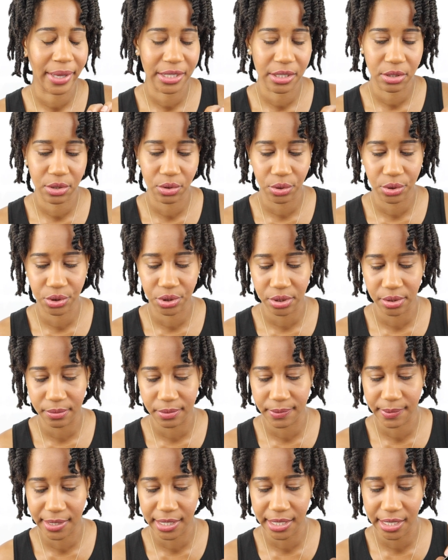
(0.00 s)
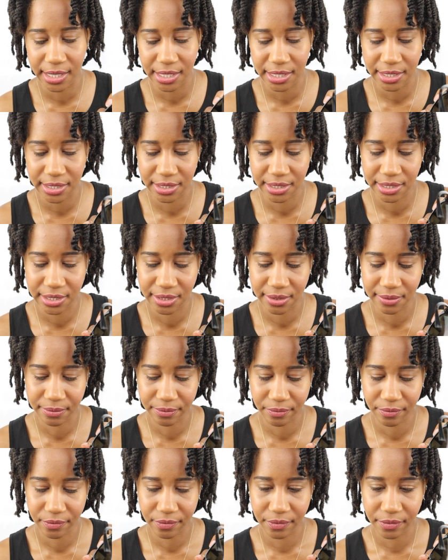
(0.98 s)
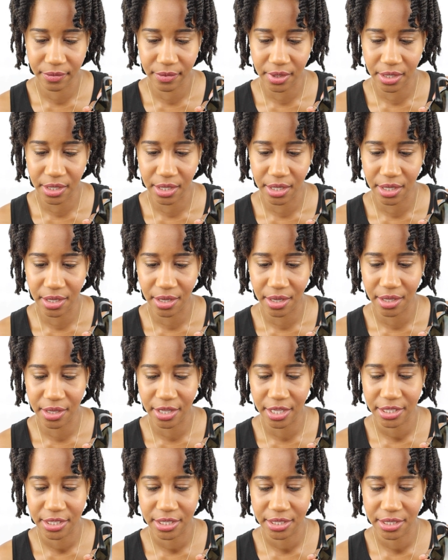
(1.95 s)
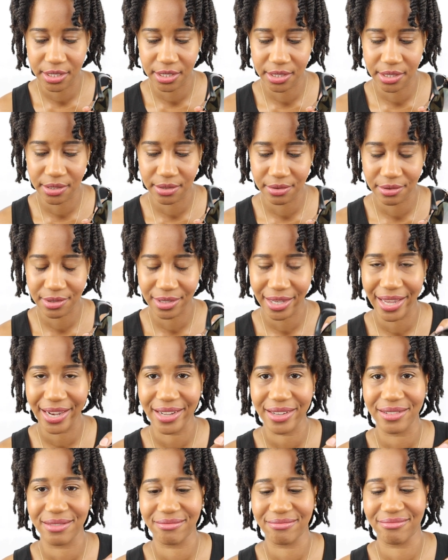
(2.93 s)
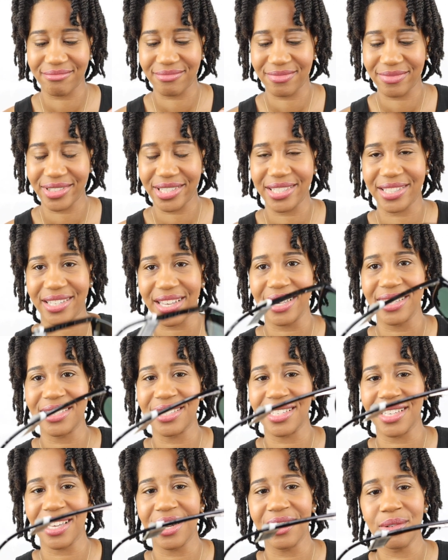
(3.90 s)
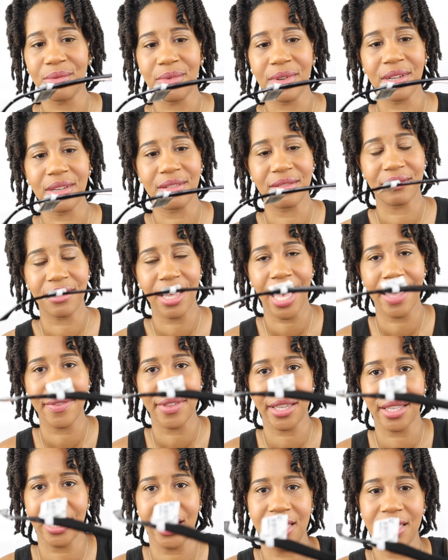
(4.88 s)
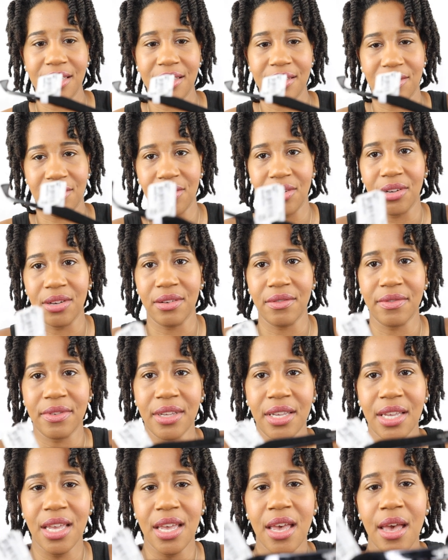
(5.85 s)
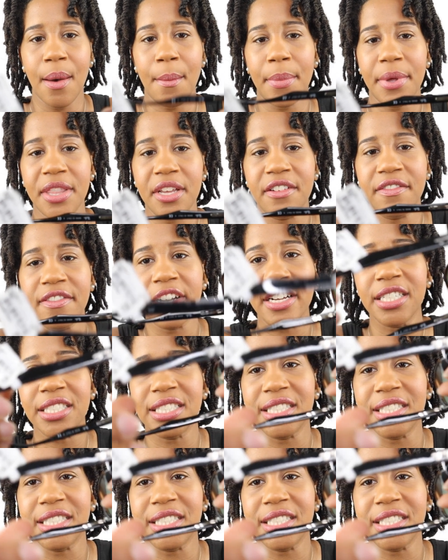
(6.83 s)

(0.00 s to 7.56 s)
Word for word: back to Nordstrom's because this is kind of disgusting. I don't want to have to clean this off, but they're very